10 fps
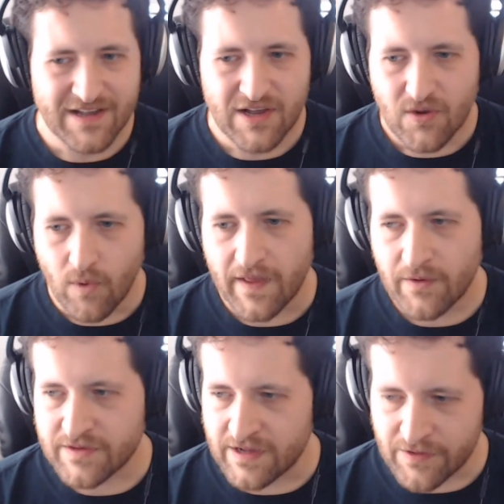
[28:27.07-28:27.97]
Well, that
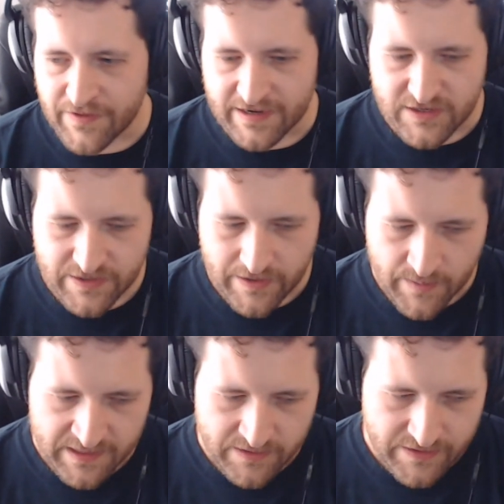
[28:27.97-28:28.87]
was another thing too. I
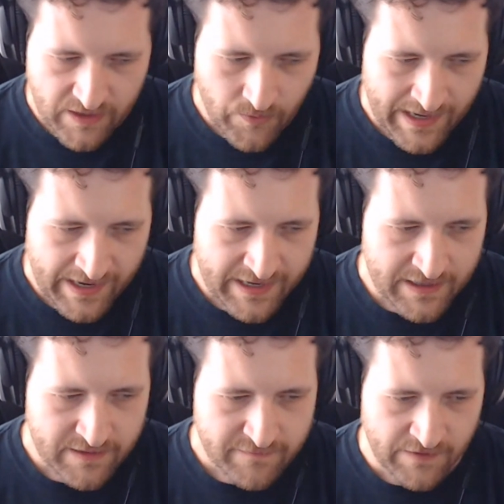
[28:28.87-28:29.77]
mean, when
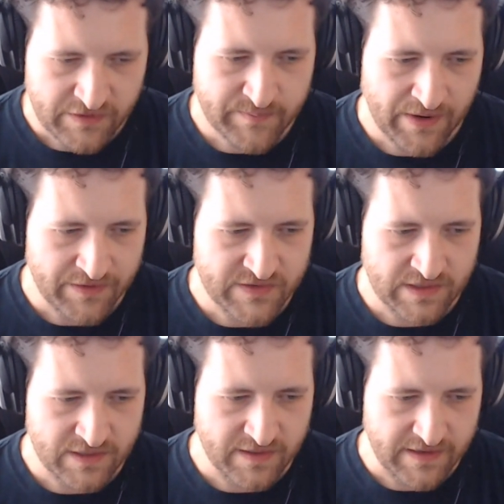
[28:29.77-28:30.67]
I first
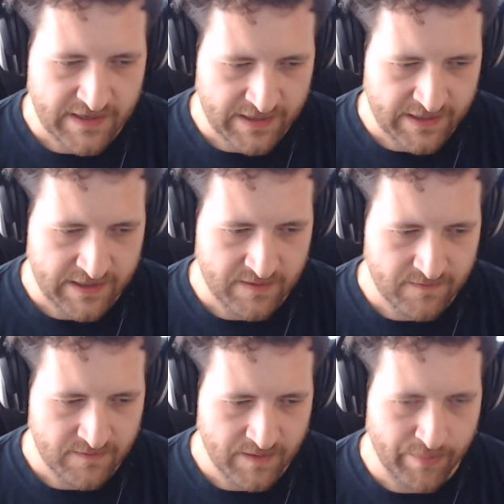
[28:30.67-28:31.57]
posted the
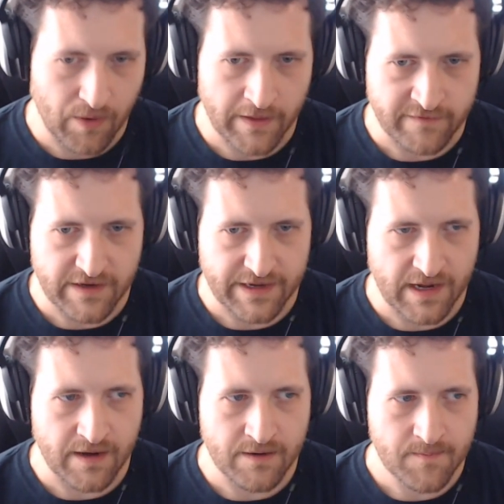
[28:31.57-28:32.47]
bowling
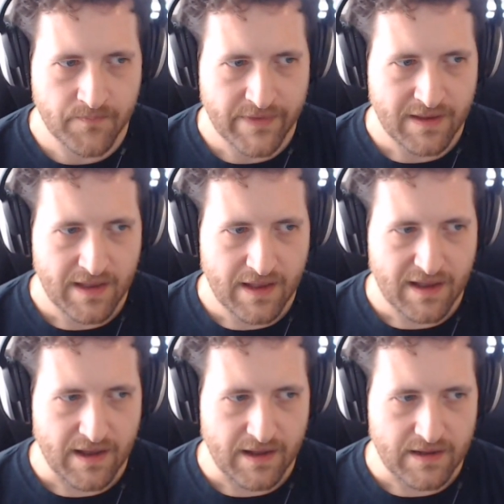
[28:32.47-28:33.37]
video,
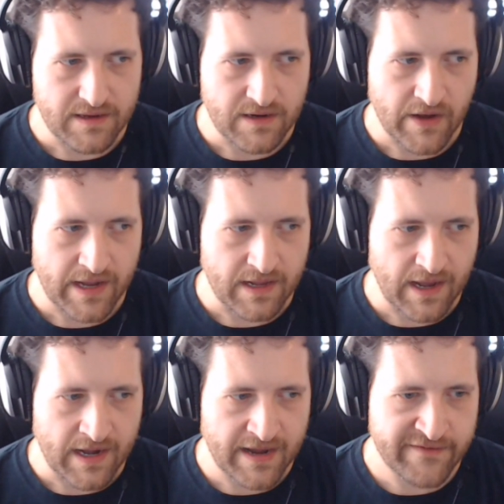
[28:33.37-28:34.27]

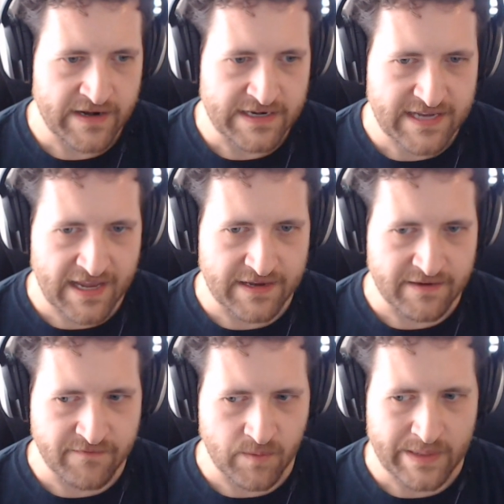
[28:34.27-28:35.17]
I never
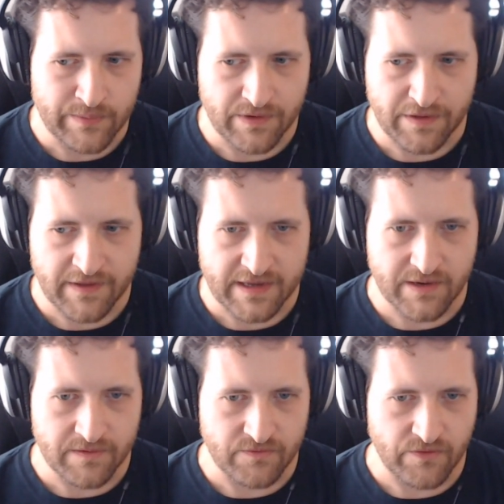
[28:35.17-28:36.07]
intended for people to think it
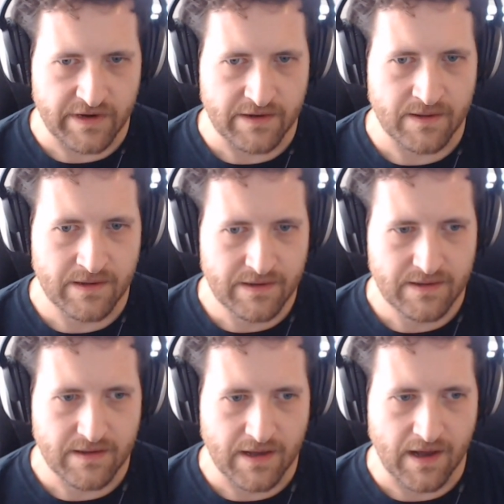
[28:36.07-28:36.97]
was real.
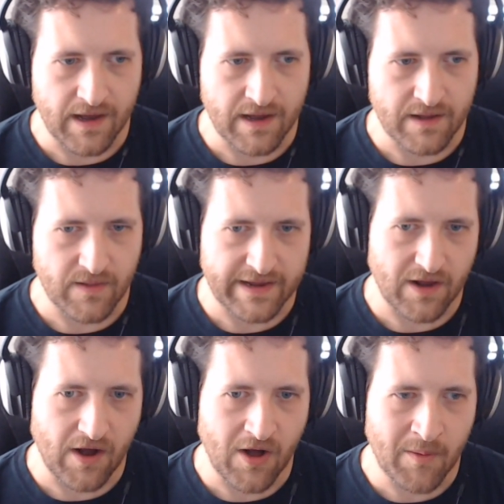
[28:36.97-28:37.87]
Like
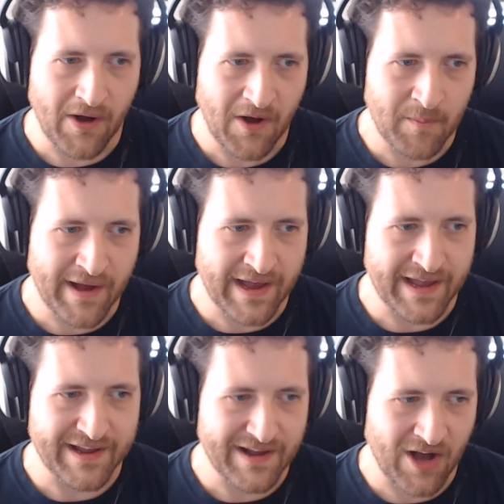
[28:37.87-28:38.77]
all
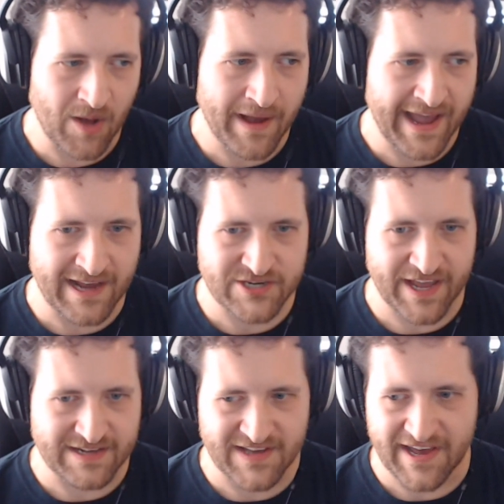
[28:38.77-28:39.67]
my
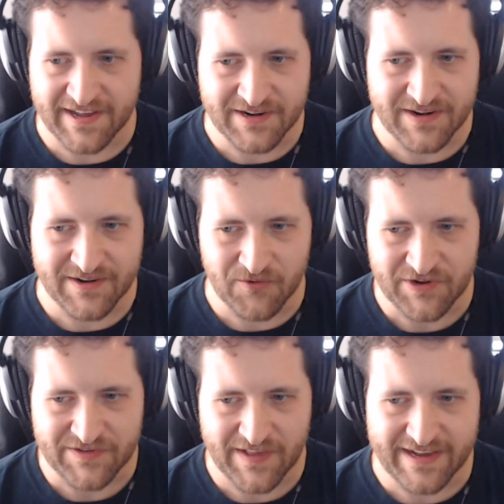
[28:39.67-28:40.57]
hashtags on it were
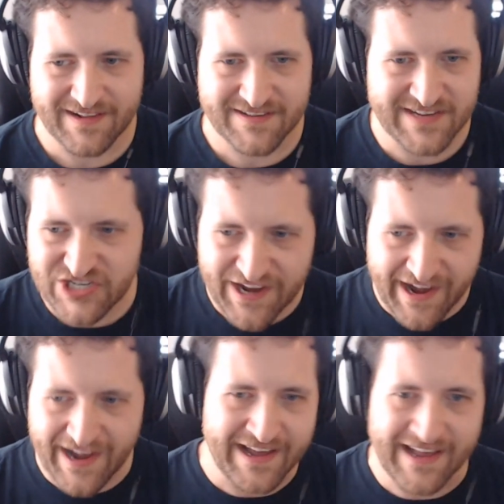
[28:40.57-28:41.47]
just like
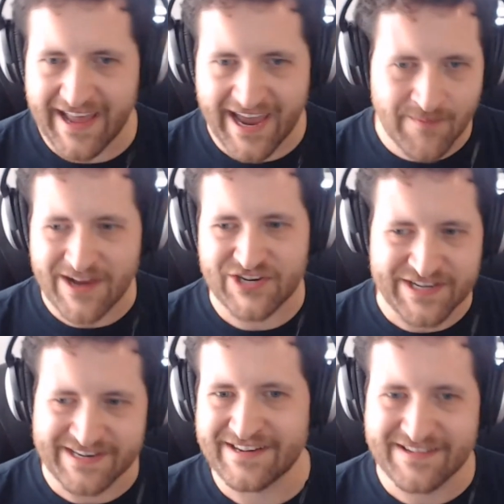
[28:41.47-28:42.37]
CGI,
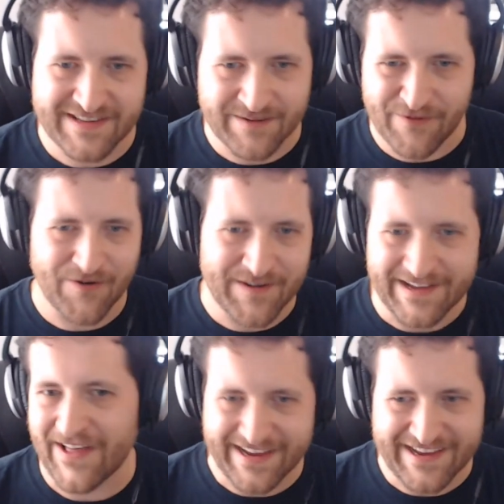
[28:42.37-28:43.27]
animation, Cinema
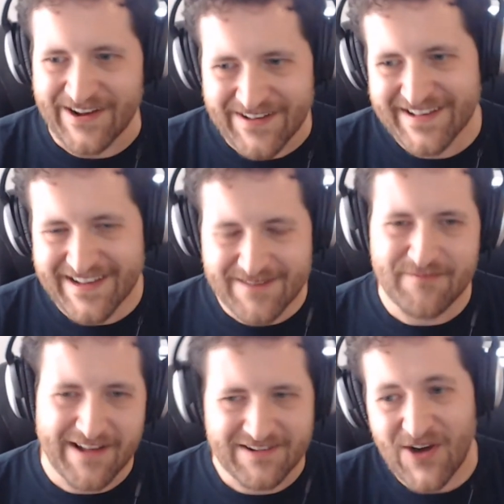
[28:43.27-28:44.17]
4D, like,
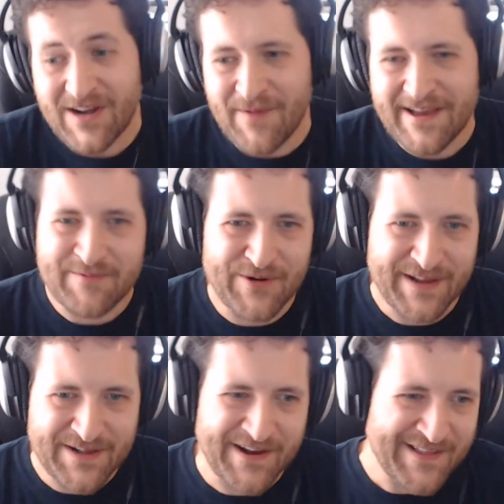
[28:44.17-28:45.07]
tried to make it
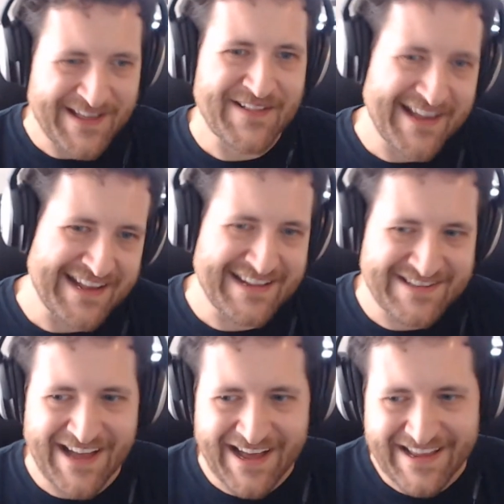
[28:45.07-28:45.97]
pretty clear that like
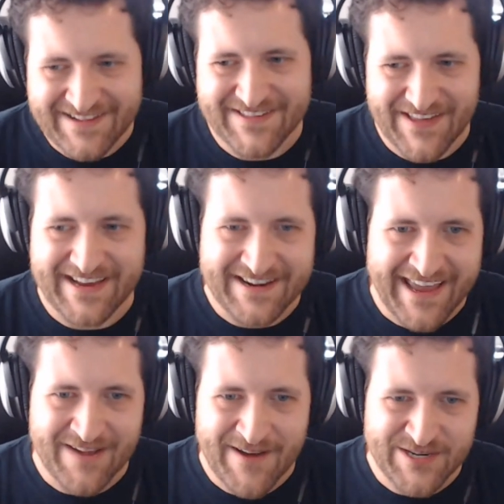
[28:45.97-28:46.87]
it's like an
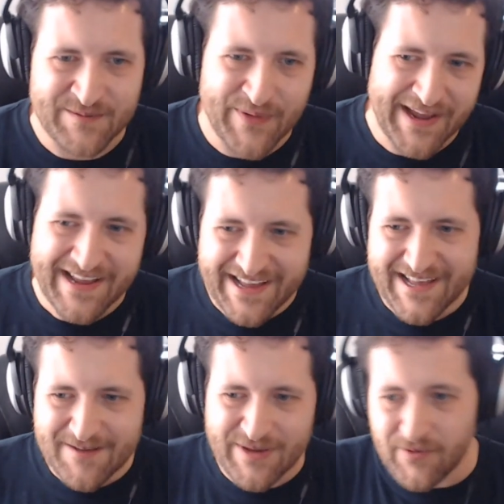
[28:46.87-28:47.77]
animation, but
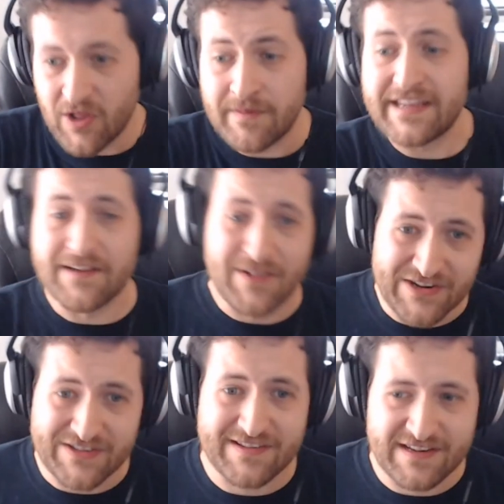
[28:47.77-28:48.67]
people immediately
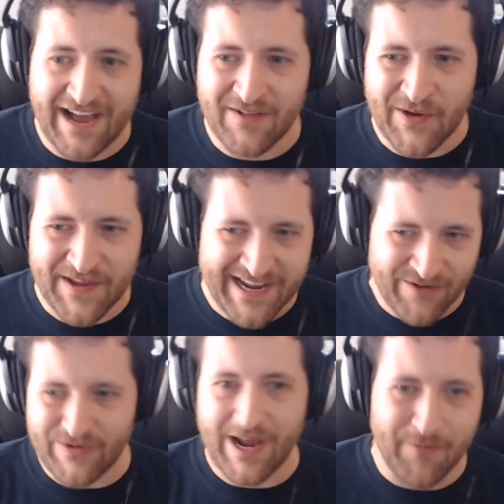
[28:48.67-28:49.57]
just download it and
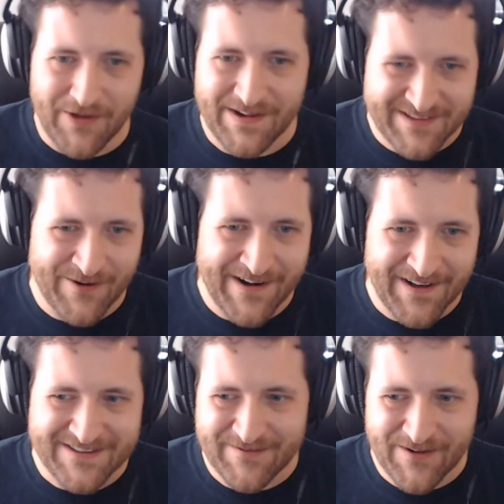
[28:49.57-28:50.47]
re-upload it somewhere
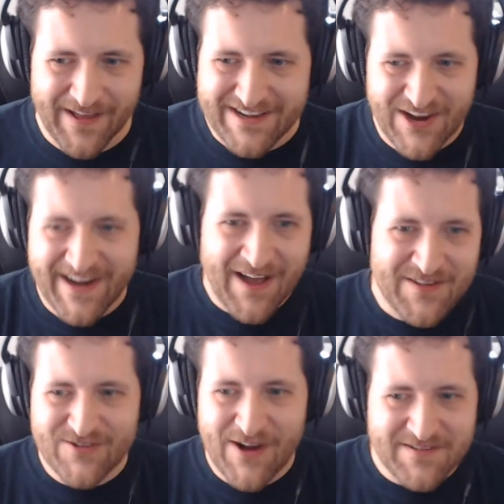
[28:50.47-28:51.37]
else, and we're like, check out
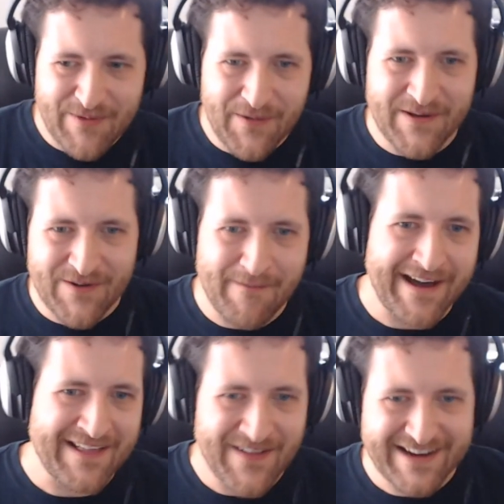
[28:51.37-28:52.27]
this crazy bowling
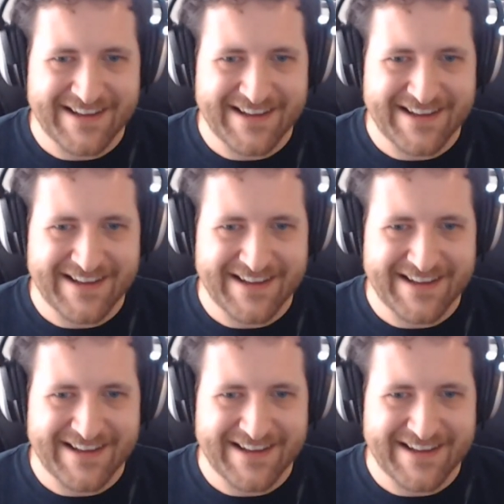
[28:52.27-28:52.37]
robot, like